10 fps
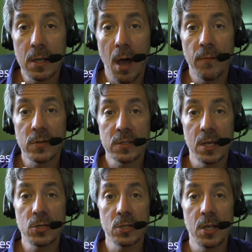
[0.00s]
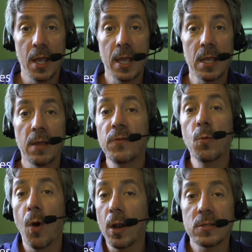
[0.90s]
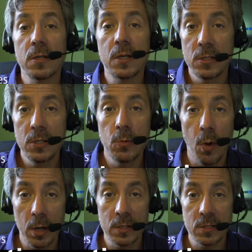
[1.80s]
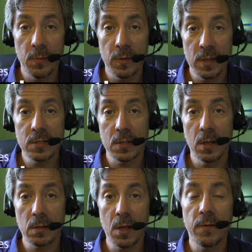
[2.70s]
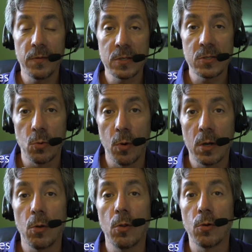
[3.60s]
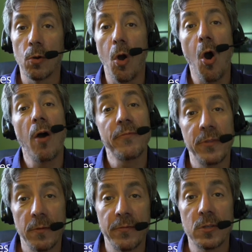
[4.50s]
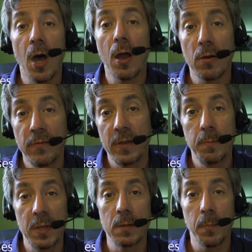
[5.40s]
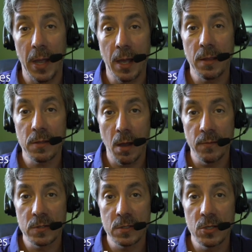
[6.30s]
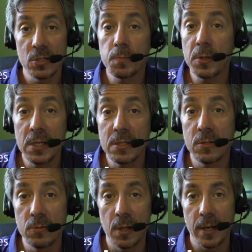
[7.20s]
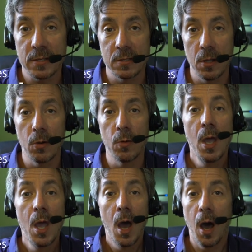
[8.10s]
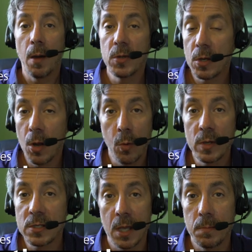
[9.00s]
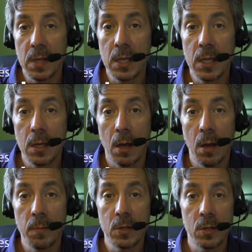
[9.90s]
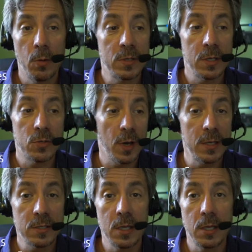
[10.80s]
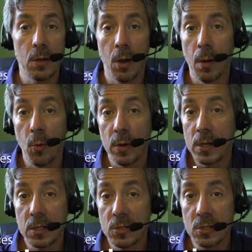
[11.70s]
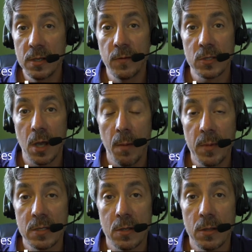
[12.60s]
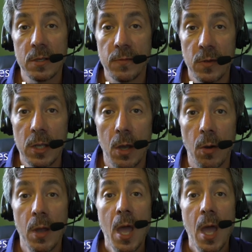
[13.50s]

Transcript: conversation today. if you want us to continue on in some of these kind of historical or off the photography beaten path conversations, please do let us know. You can always get me, you can always get Tracy, or you can just leave us comments on this video.